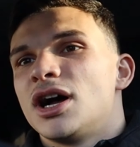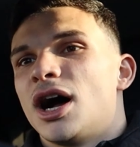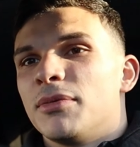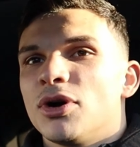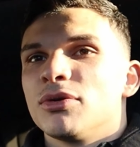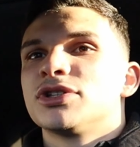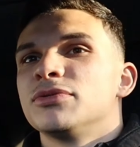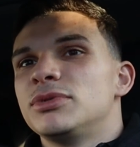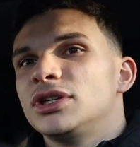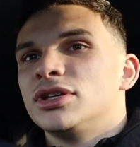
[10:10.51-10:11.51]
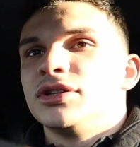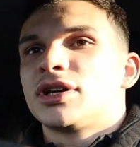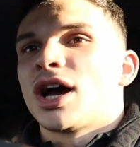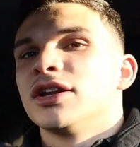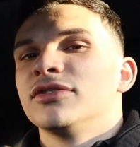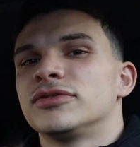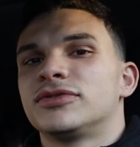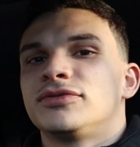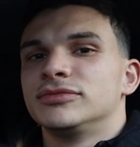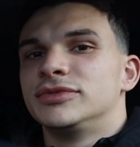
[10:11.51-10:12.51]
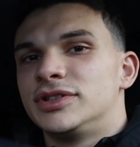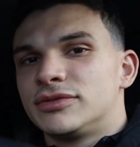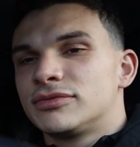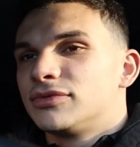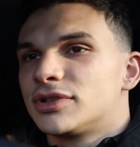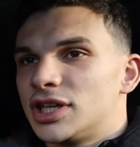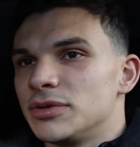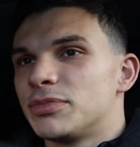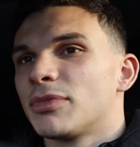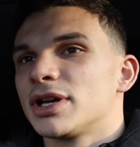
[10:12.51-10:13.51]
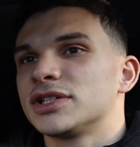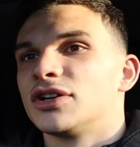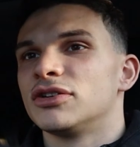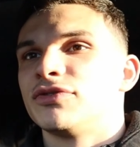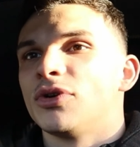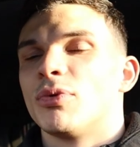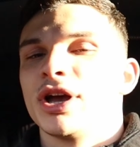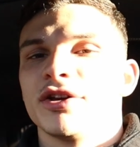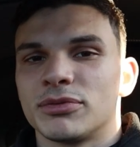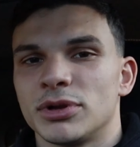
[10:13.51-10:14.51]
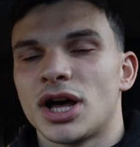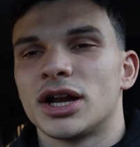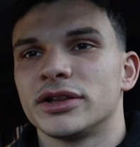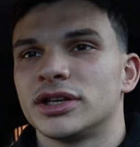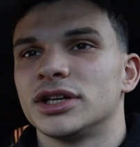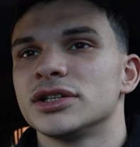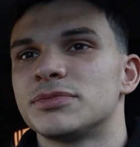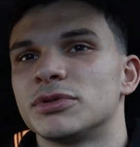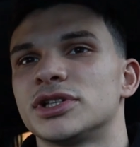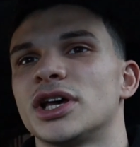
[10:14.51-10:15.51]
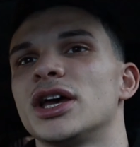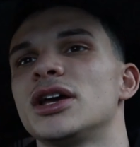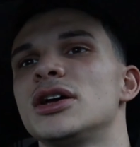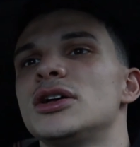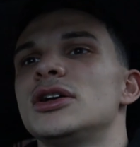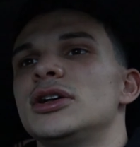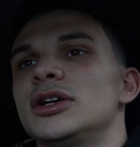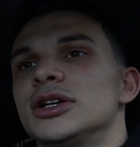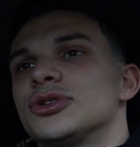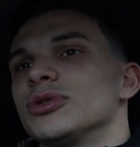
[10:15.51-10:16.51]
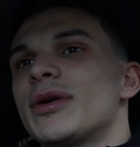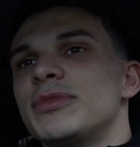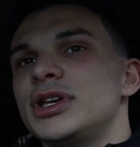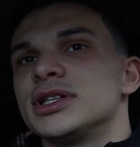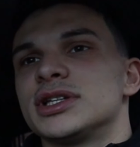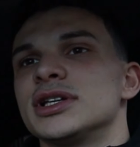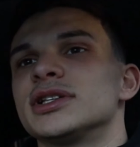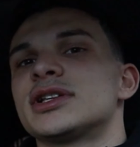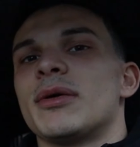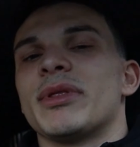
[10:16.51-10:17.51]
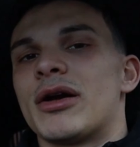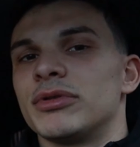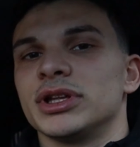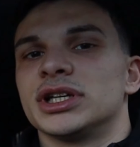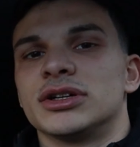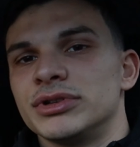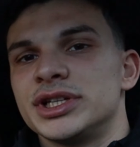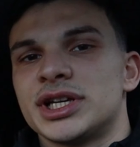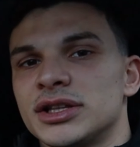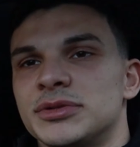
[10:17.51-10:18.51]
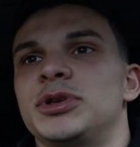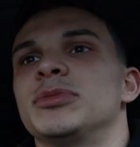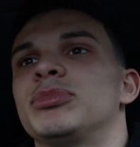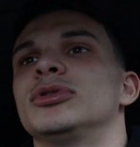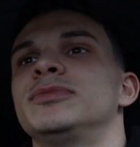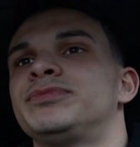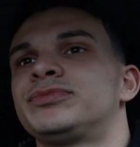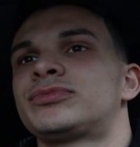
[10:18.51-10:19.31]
I'm going to be kind of keeping myself away from a lot of things per se. So that means is I'm not really going to reach out to people.